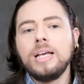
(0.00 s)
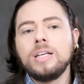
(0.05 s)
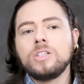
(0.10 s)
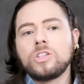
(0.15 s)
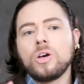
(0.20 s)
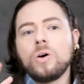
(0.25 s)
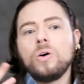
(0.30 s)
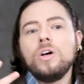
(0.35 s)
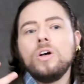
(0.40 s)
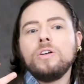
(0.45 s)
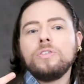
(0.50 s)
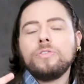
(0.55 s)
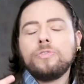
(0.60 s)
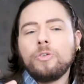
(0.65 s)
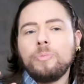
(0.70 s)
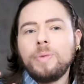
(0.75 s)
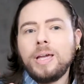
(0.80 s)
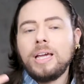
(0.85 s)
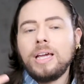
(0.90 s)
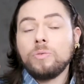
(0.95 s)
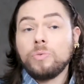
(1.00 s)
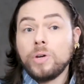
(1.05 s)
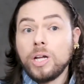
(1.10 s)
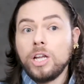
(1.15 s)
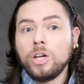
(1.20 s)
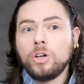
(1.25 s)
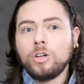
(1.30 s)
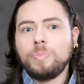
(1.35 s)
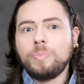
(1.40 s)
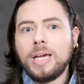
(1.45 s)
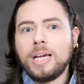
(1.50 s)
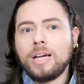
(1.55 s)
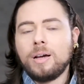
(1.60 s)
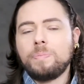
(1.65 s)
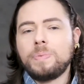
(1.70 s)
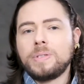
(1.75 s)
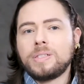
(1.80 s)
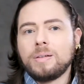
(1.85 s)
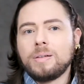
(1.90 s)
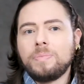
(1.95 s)
So for me, really good
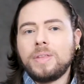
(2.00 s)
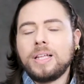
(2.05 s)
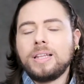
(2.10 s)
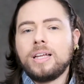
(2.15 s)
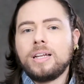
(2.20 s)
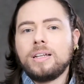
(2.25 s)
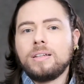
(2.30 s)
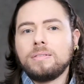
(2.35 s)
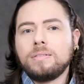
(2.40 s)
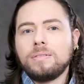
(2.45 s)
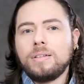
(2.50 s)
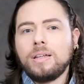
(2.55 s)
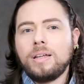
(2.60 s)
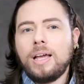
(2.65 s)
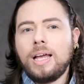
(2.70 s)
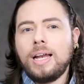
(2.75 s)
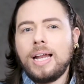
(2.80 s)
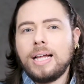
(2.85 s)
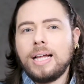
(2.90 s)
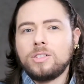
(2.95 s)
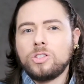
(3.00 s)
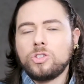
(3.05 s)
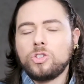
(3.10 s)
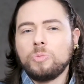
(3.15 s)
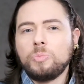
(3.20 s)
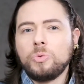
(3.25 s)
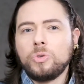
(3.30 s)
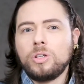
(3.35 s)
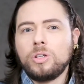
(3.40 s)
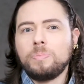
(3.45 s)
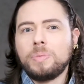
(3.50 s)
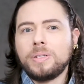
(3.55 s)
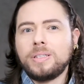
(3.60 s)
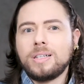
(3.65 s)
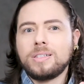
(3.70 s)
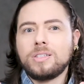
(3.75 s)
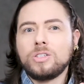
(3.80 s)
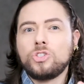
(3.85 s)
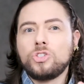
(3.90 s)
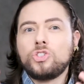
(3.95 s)
makeup is something that enhances your beauty but
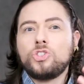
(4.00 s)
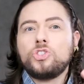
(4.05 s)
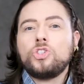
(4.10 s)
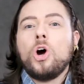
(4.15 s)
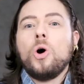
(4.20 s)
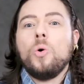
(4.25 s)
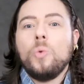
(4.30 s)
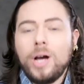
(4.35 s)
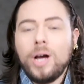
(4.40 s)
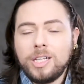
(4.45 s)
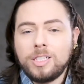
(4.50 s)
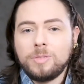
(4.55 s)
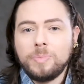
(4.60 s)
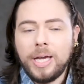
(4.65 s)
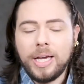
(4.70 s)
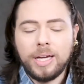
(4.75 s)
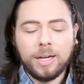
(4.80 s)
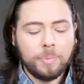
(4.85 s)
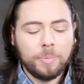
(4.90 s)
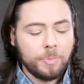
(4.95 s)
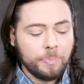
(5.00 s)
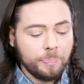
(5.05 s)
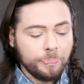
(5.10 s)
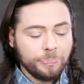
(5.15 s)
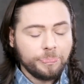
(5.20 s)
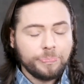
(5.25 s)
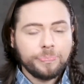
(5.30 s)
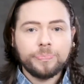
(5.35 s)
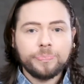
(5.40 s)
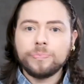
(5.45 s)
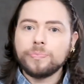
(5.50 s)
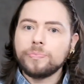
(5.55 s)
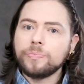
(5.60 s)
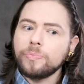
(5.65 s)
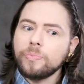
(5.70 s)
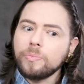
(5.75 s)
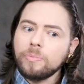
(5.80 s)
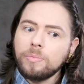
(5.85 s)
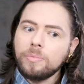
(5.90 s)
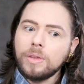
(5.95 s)
doesn't show as makeup.
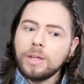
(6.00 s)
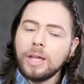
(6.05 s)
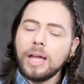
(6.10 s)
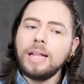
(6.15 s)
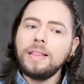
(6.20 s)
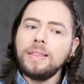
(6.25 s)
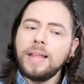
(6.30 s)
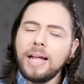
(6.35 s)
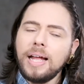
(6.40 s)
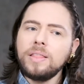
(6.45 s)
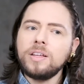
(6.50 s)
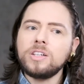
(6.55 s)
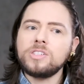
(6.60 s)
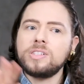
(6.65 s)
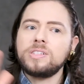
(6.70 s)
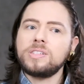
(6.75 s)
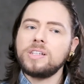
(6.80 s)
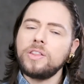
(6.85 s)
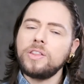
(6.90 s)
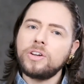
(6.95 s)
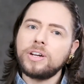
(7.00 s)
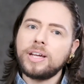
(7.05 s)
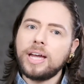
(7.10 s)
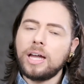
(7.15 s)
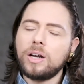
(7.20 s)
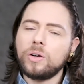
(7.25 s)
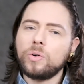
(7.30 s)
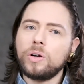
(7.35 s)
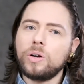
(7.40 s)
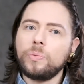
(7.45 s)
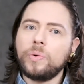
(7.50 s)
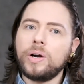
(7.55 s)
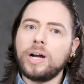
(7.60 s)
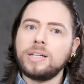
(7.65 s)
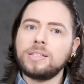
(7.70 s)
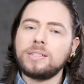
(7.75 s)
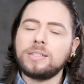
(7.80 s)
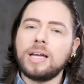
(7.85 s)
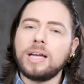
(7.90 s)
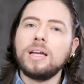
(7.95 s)
And then there's this other category where I
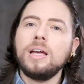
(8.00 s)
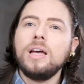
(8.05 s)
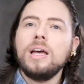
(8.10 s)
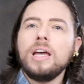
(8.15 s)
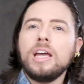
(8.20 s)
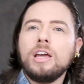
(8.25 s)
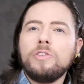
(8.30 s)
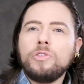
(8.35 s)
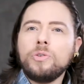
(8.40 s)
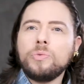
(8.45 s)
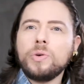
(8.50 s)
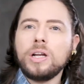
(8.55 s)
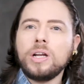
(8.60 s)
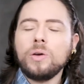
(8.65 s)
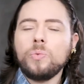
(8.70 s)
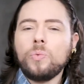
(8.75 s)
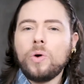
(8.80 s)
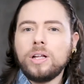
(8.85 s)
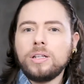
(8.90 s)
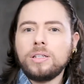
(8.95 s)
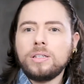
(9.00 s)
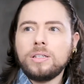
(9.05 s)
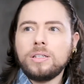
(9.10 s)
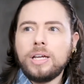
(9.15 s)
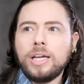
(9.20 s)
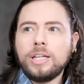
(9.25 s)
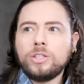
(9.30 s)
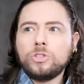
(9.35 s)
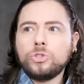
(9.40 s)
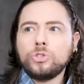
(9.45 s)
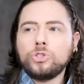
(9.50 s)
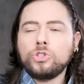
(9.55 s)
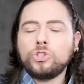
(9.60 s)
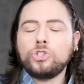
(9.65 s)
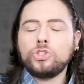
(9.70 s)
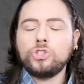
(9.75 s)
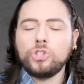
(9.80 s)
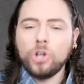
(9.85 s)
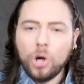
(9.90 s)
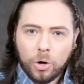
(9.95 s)
say, if you really want it to
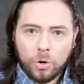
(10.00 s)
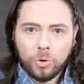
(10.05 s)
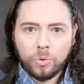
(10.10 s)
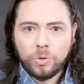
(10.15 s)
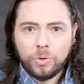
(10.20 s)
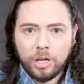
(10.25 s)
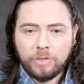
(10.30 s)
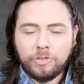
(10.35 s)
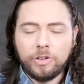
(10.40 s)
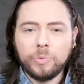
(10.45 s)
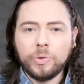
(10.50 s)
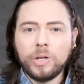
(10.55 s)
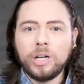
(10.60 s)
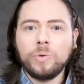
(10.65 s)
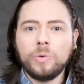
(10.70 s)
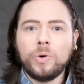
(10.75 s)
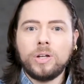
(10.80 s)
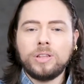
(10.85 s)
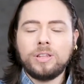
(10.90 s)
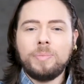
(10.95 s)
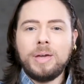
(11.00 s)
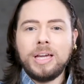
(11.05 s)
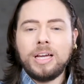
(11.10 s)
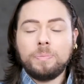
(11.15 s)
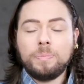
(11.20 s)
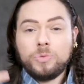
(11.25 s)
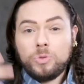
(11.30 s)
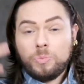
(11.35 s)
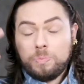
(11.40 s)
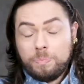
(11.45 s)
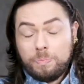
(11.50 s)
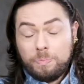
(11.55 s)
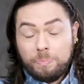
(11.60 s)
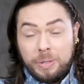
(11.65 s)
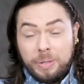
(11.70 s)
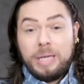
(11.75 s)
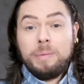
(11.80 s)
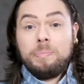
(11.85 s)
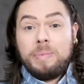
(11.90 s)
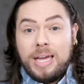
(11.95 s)
show, if you really want the makeup to
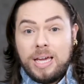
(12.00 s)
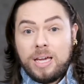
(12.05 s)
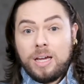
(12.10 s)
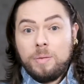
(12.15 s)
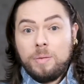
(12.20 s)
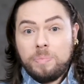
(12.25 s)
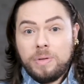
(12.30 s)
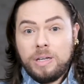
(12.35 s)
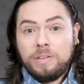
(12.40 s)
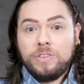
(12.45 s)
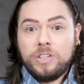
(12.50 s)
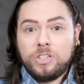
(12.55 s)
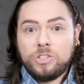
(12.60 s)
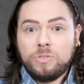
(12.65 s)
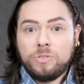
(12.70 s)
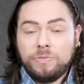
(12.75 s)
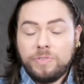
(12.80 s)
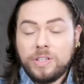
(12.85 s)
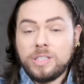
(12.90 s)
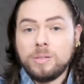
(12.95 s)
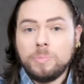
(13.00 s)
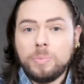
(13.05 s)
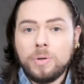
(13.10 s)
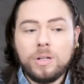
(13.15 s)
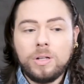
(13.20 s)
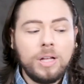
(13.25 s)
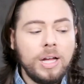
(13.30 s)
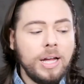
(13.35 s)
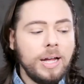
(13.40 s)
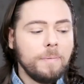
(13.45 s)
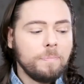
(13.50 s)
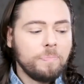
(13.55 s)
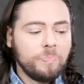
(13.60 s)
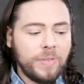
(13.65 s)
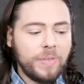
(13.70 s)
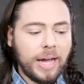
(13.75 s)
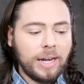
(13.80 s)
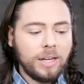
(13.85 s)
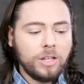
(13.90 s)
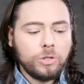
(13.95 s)
be makeup and visible,
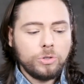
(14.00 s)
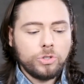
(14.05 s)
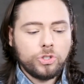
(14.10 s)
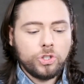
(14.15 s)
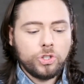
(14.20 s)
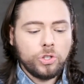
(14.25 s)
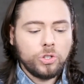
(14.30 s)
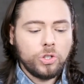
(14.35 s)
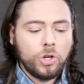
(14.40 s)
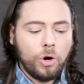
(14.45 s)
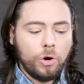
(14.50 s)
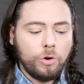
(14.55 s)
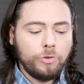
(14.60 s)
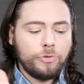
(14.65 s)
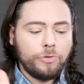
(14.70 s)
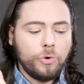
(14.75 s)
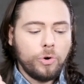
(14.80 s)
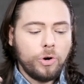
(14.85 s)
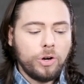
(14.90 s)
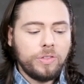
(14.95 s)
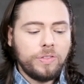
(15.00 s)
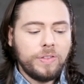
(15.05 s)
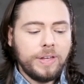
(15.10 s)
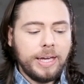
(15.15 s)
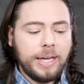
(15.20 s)
then you should go for